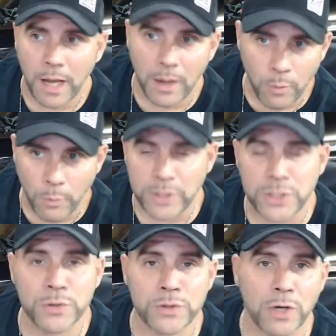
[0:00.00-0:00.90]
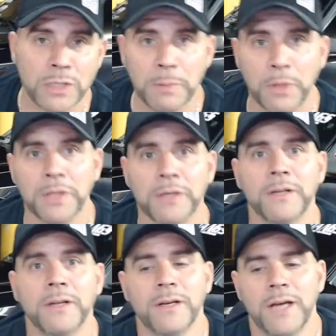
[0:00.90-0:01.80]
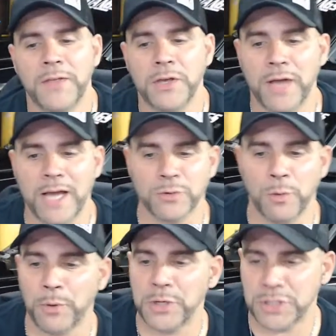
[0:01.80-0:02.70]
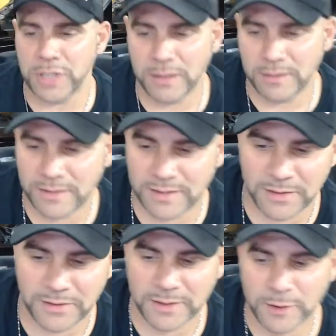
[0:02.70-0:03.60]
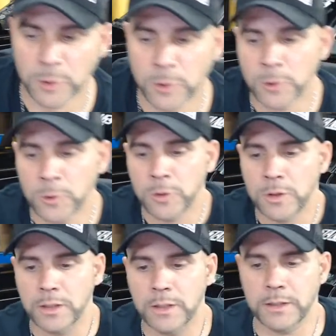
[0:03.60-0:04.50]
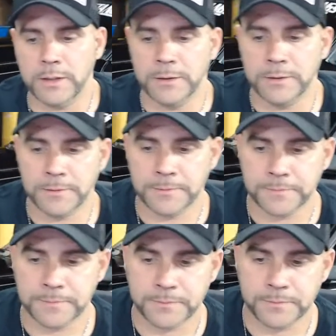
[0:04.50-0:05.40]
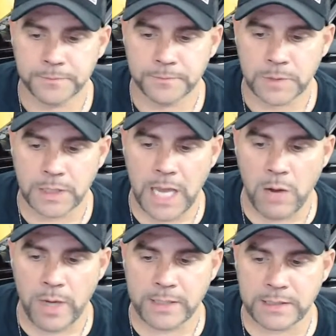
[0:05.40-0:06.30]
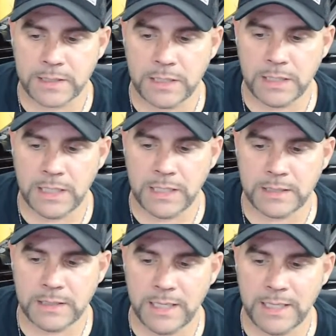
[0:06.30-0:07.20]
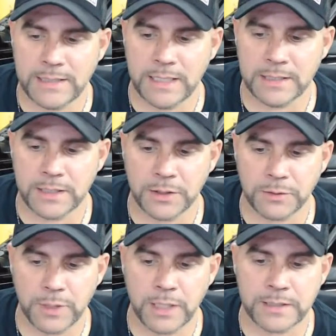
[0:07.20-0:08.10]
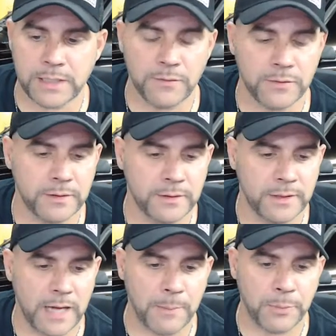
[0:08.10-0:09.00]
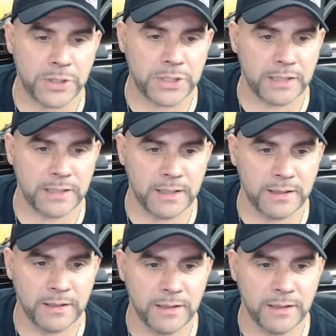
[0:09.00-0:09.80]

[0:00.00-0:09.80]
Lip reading: When we do start to build it, I think you guys will appreciate it. So can't wait to see the ETs on the 387. I appreciate that.